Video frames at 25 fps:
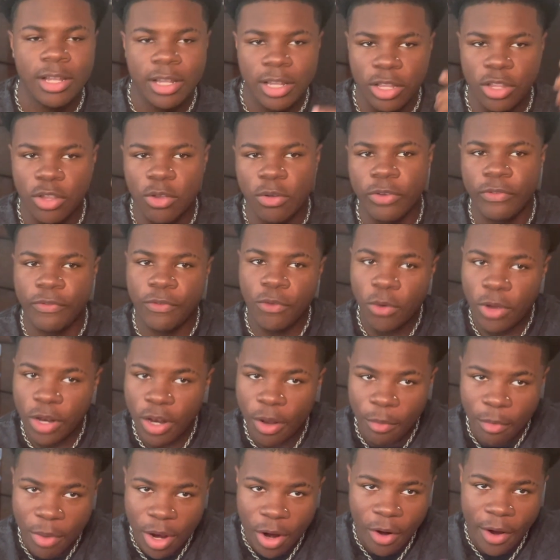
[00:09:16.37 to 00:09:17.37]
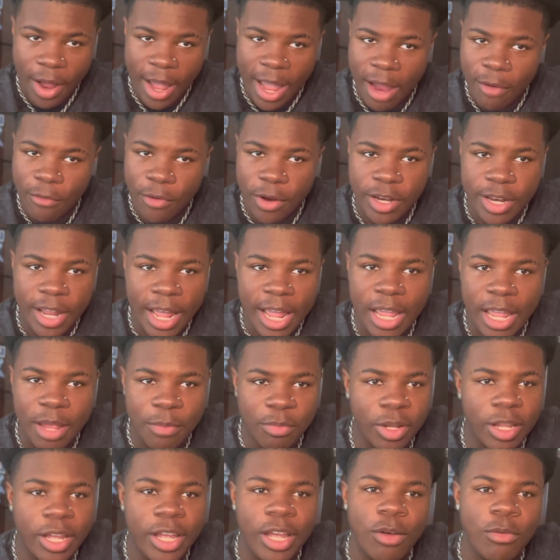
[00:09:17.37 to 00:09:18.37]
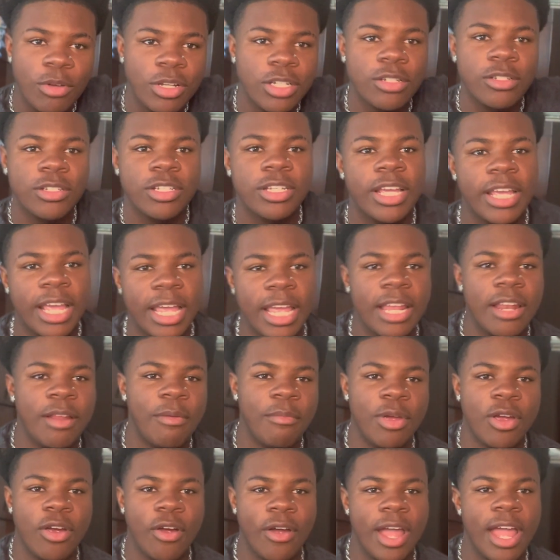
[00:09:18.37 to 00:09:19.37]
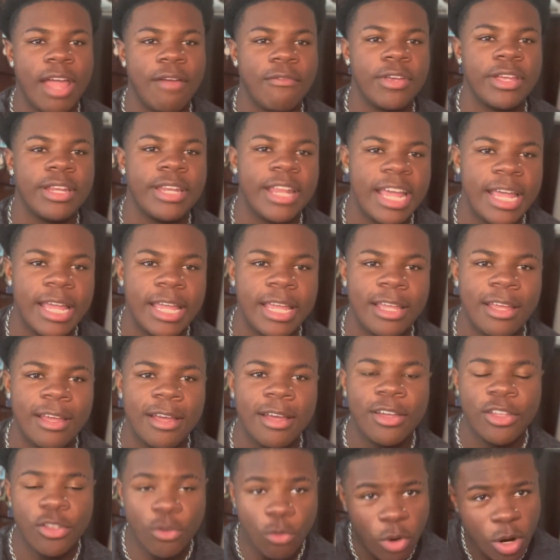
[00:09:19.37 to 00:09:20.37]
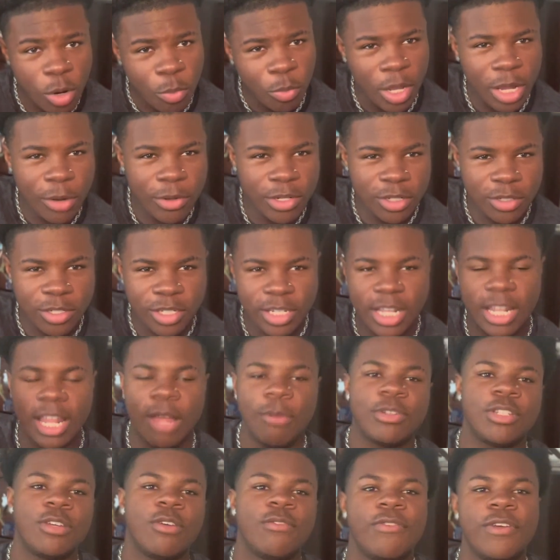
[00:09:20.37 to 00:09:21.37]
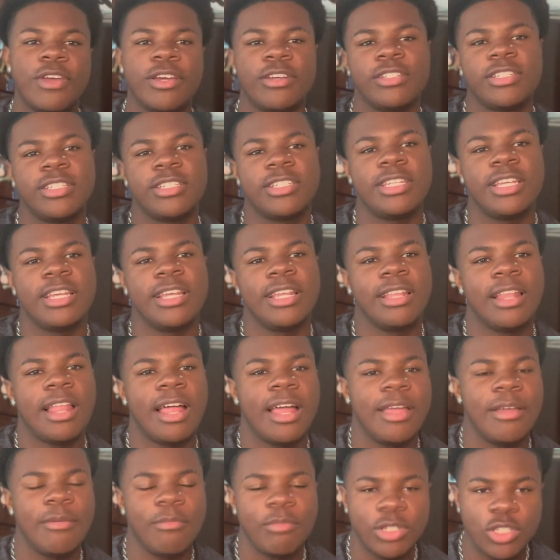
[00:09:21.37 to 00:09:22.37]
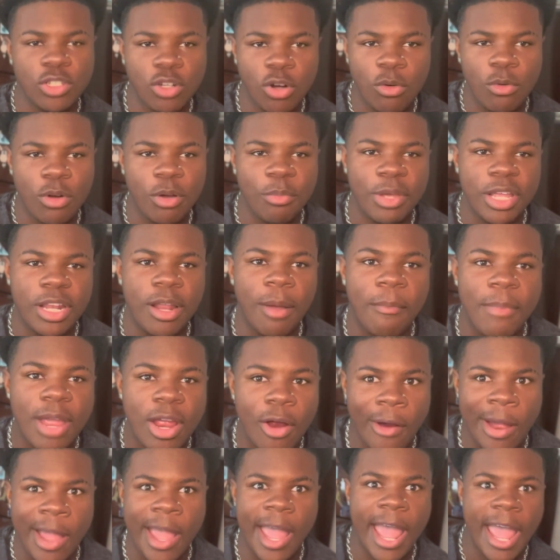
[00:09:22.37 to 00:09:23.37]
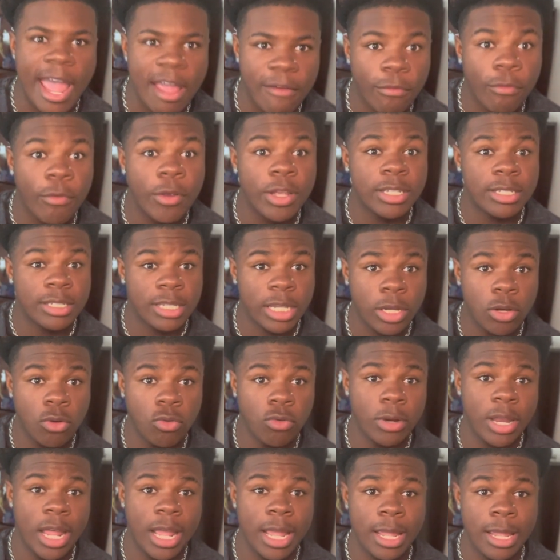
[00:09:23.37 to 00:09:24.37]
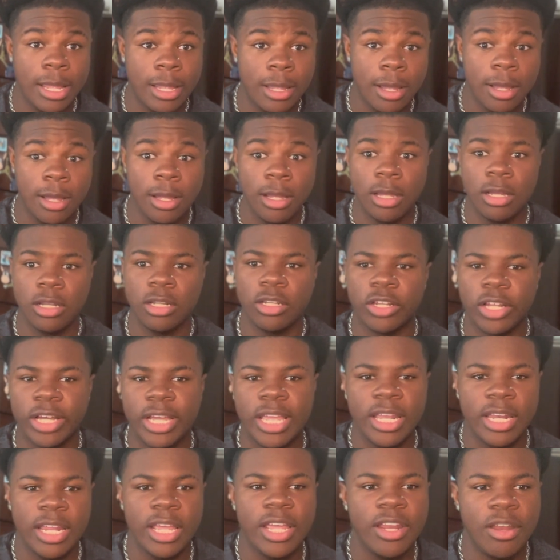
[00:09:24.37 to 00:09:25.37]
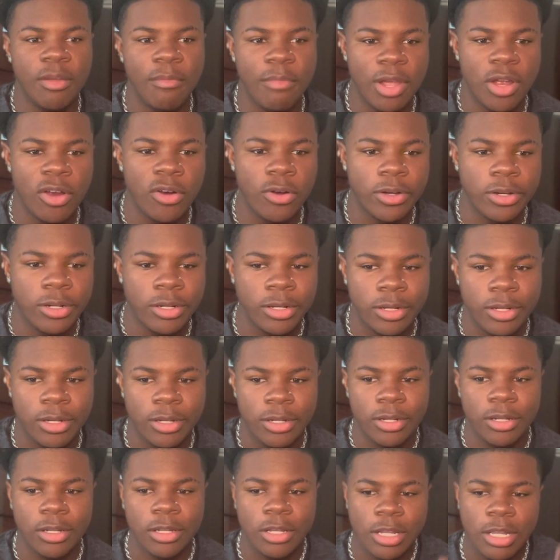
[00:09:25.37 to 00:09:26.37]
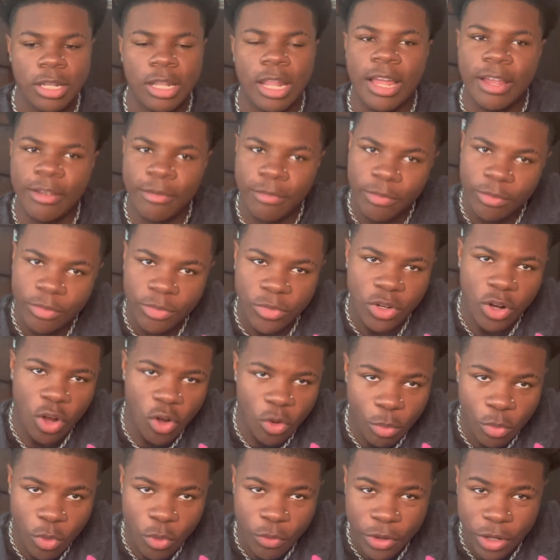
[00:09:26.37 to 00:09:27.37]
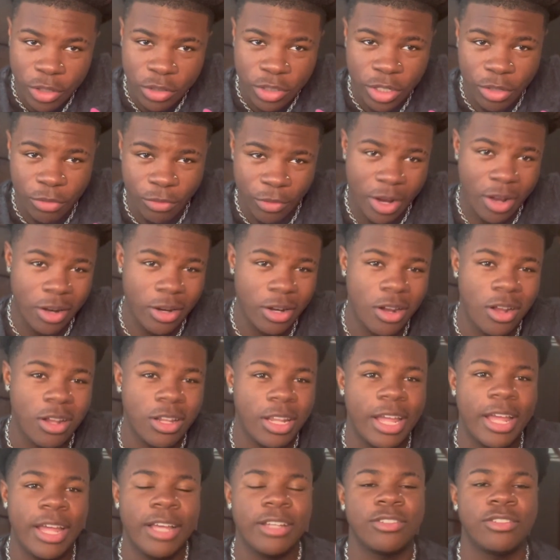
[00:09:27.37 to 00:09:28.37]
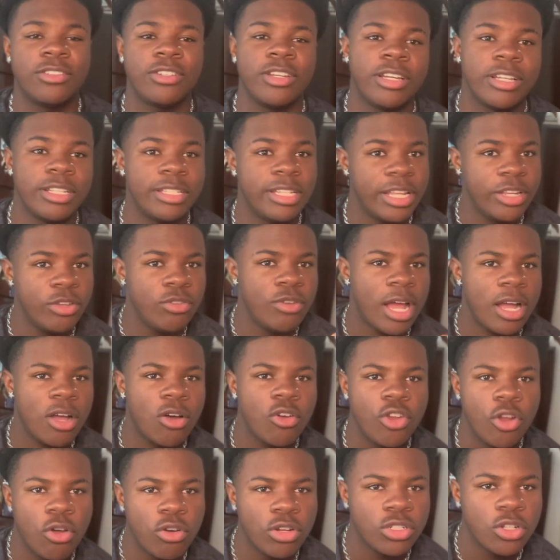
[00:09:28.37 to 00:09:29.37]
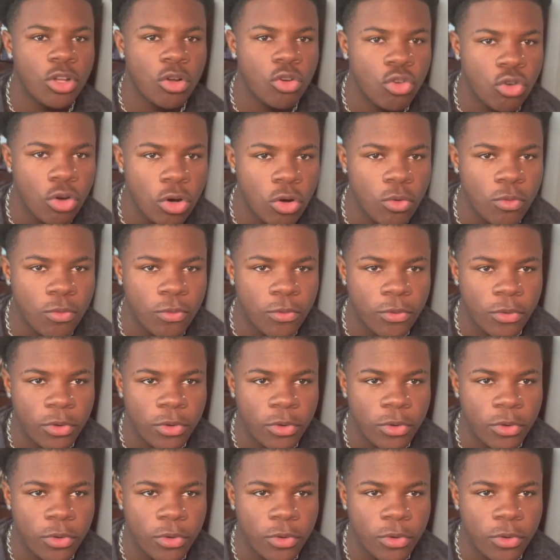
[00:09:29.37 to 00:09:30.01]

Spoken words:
If you in the mirror every day, playing with your shit in the mirror every day, you wanna play with your shit like with your fingers and shit, like, but you don't wanna be in the mirror every single day looking in the mirror, like, you know, moving your shit around and all that extra shit, cause then you're not gonna notice no growth.